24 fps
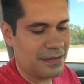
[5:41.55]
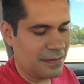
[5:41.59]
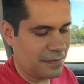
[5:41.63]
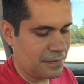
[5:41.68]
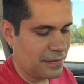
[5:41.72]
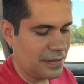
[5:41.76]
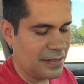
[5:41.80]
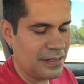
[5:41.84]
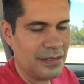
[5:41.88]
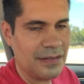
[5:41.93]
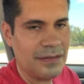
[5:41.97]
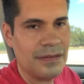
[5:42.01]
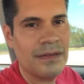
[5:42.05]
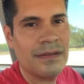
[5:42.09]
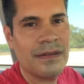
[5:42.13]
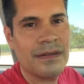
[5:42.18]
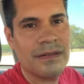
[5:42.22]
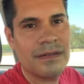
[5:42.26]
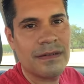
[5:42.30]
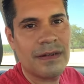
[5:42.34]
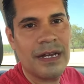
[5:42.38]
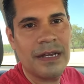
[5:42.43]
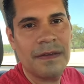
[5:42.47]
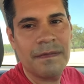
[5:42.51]
when
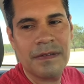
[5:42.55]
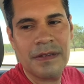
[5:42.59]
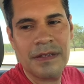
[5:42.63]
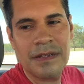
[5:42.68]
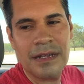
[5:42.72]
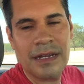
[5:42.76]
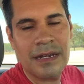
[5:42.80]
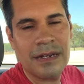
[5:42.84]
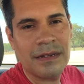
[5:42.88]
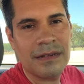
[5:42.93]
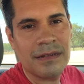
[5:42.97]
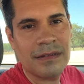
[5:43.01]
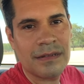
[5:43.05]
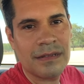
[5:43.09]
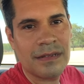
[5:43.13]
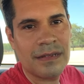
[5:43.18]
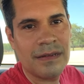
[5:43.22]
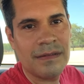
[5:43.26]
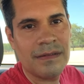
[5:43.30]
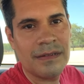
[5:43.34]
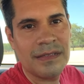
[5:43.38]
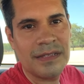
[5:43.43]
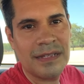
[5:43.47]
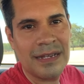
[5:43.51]
you're driving and
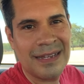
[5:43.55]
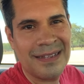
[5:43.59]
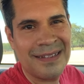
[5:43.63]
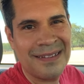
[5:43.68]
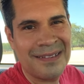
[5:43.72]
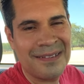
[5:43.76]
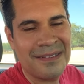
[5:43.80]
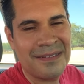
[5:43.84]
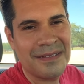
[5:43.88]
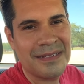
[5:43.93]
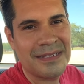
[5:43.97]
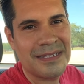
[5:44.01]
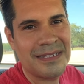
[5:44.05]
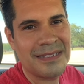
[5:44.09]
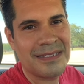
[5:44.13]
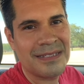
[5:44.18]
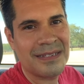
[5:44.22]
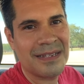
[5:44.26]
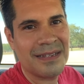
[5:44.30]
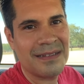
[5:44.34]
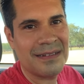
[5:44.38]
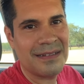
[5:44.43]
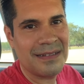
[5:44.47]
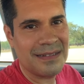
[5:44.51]
hearing that noise it's
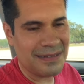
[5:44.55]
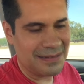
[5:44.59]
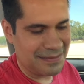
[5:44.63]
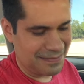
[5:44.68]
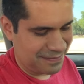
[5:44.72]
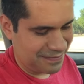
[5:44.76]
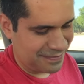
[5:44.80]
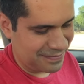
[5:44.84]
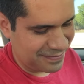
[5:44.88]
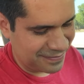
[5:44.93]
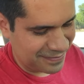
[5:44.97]
kind of